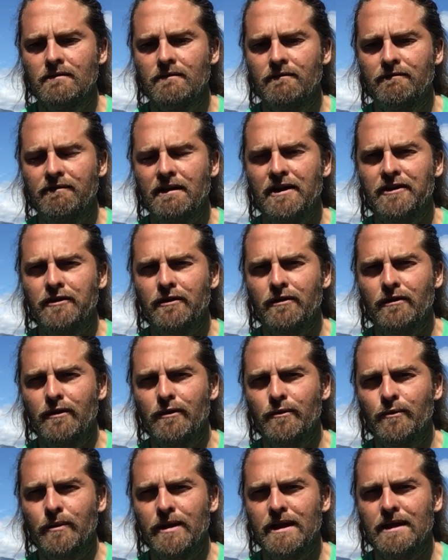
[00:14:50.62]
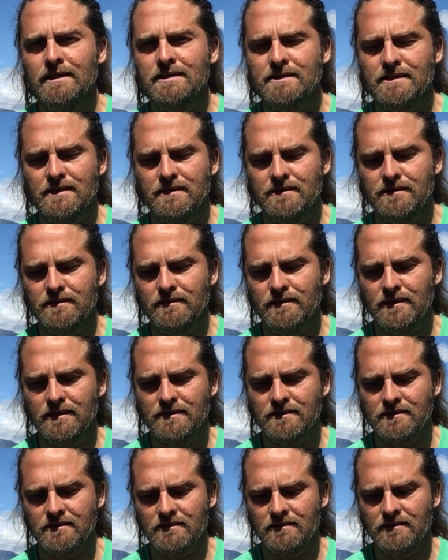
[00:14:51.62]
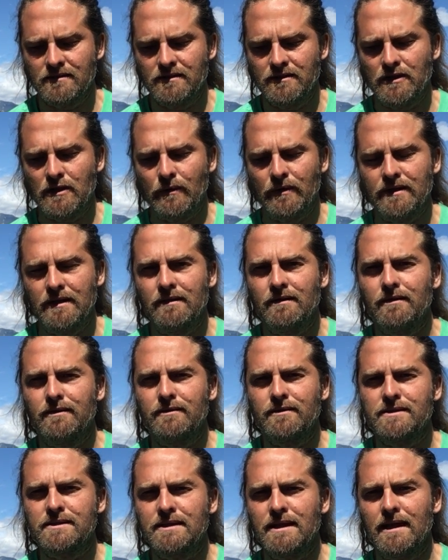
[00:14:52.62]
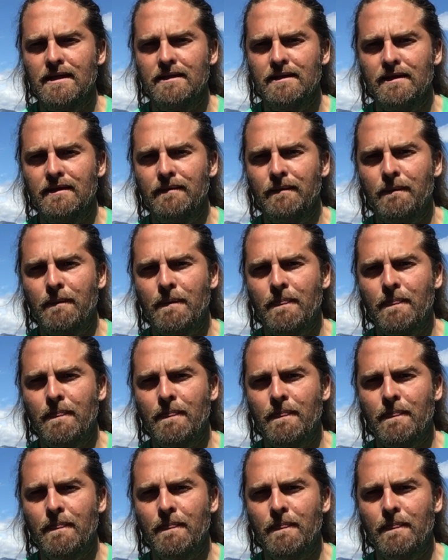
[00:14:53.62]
find our own ways into this knowing and understanding.